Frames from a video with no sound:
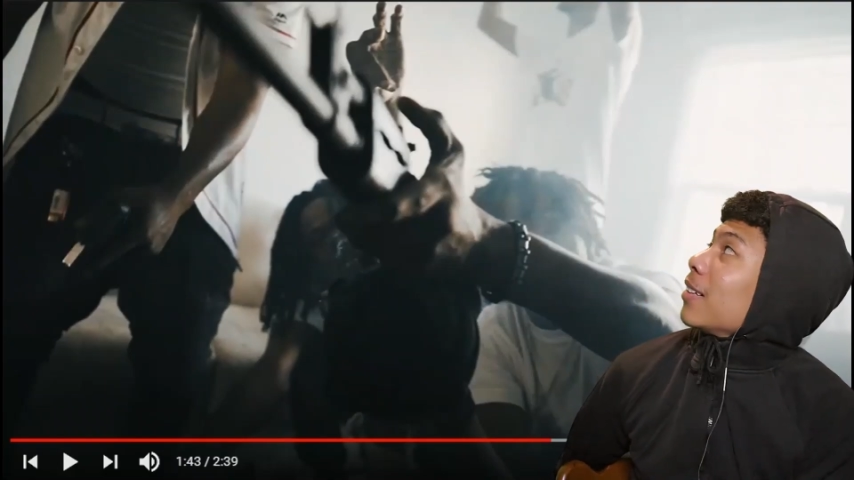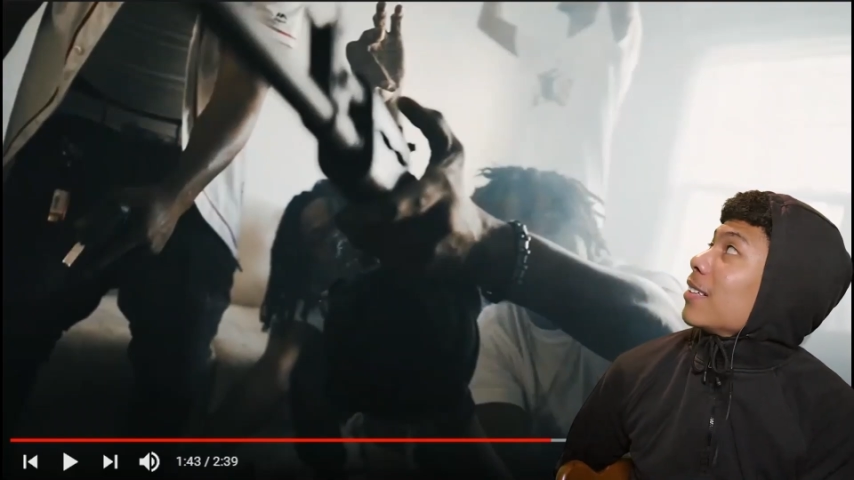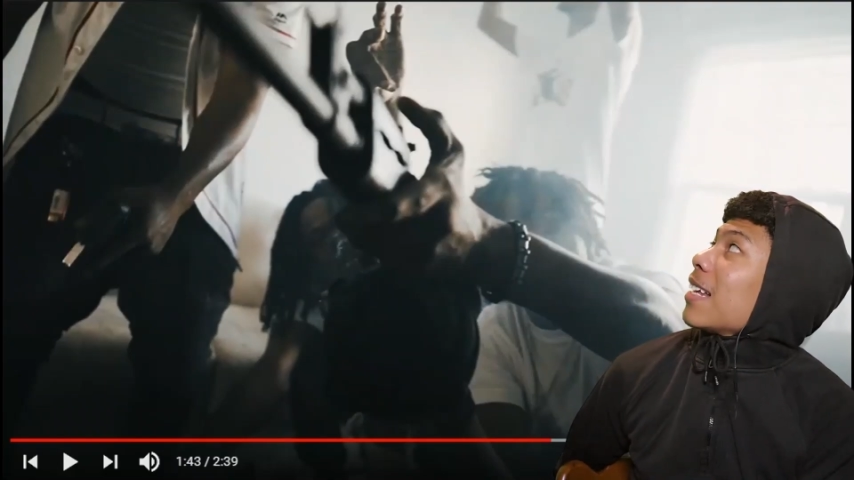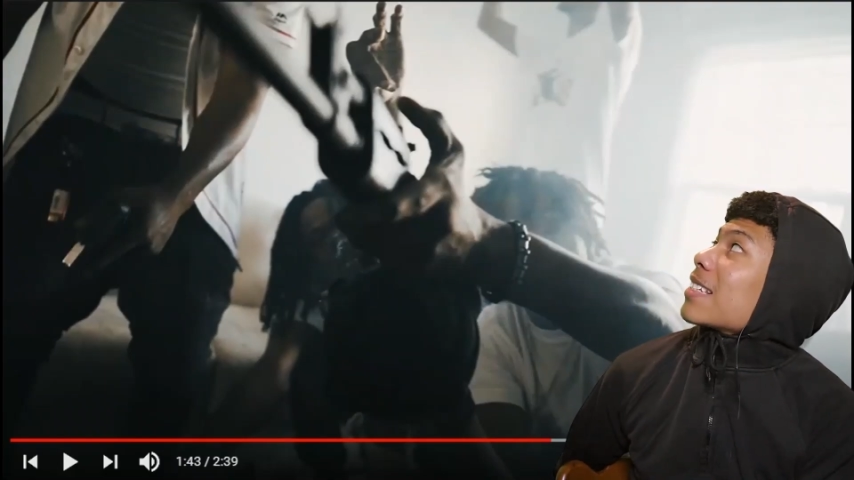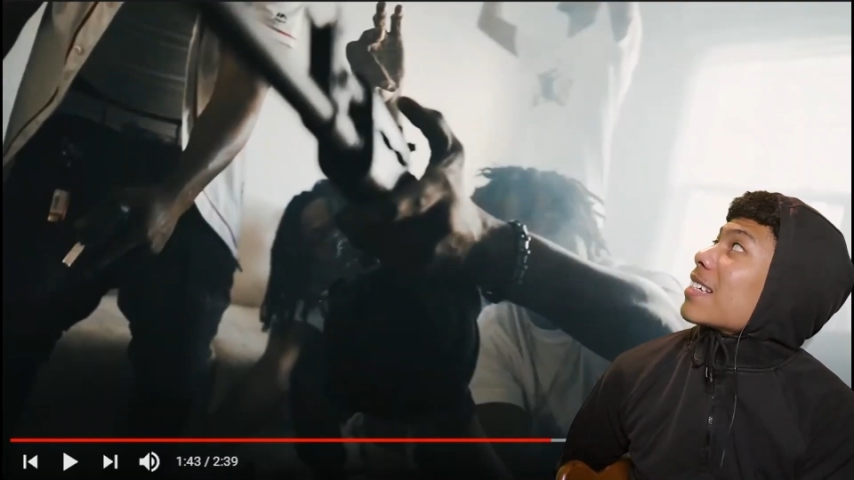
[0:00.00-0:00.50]

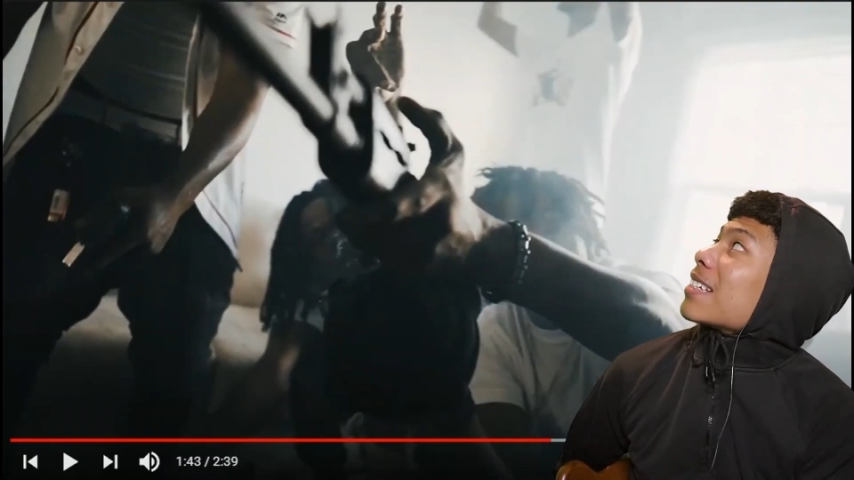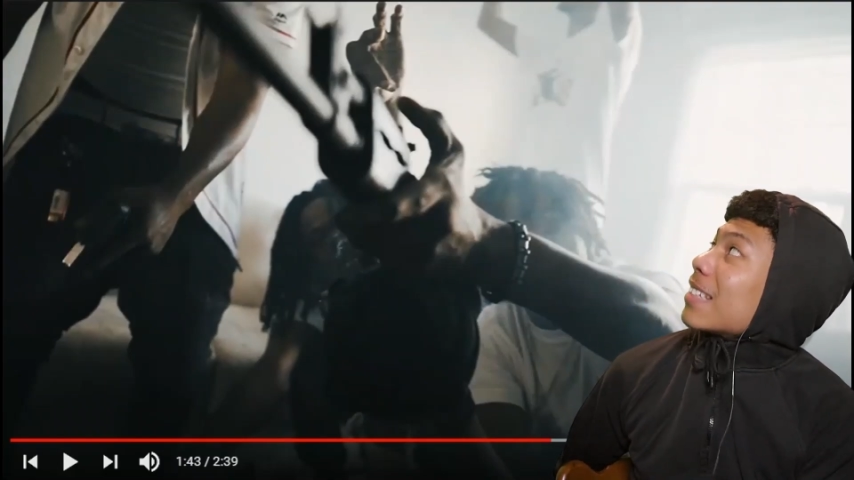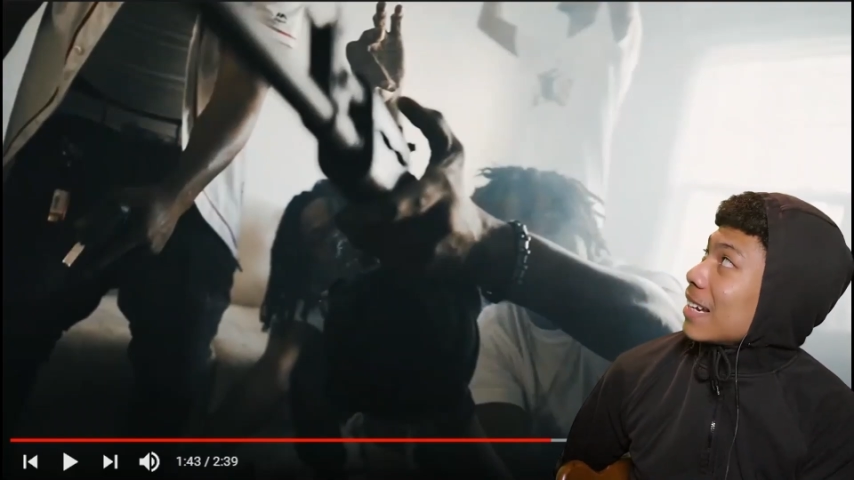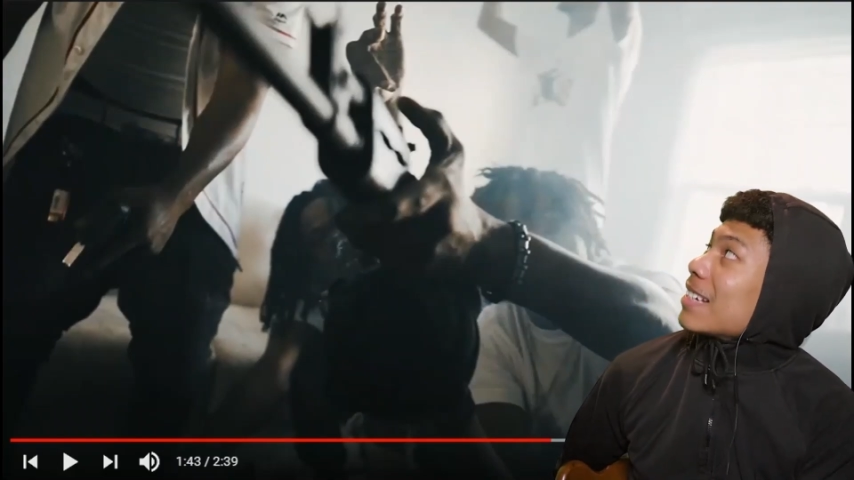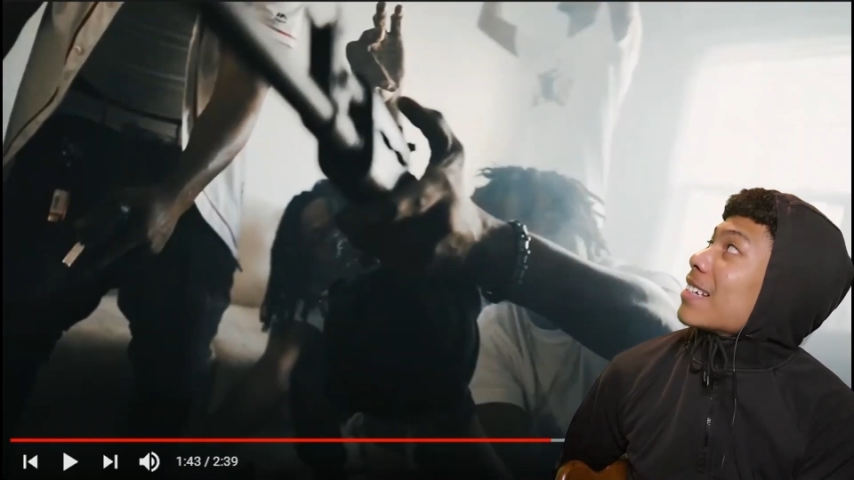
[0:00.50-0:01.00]
That's a
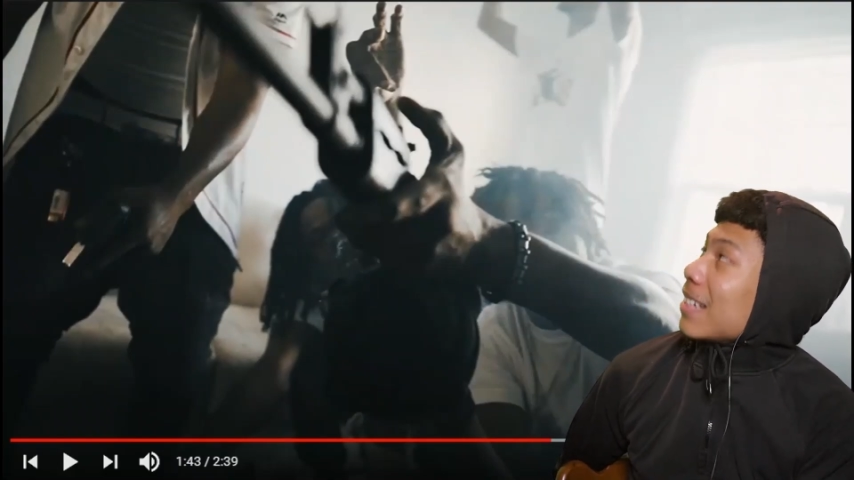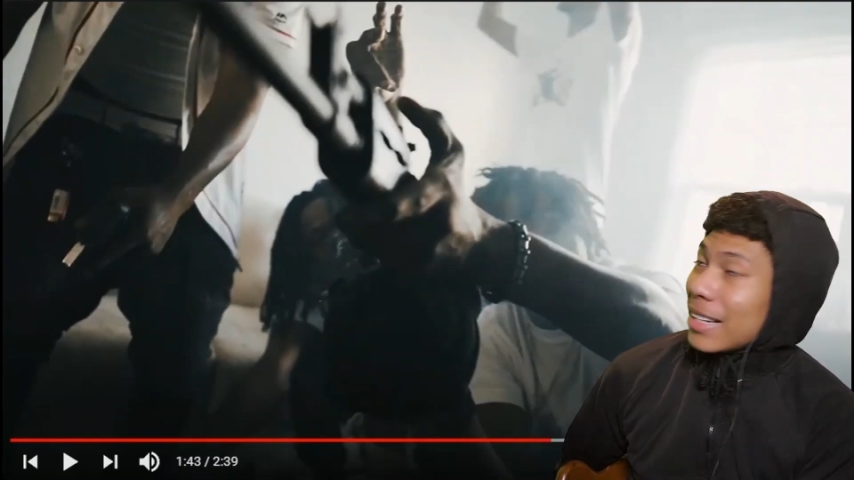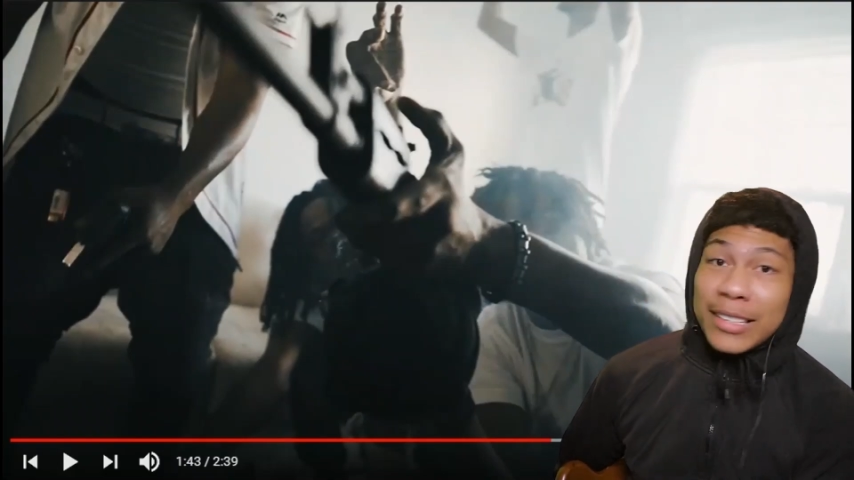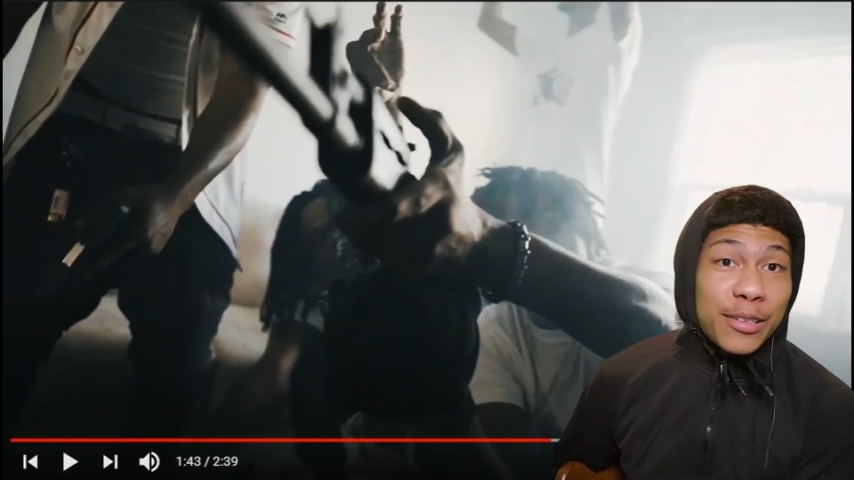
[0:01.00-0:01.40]
gun. You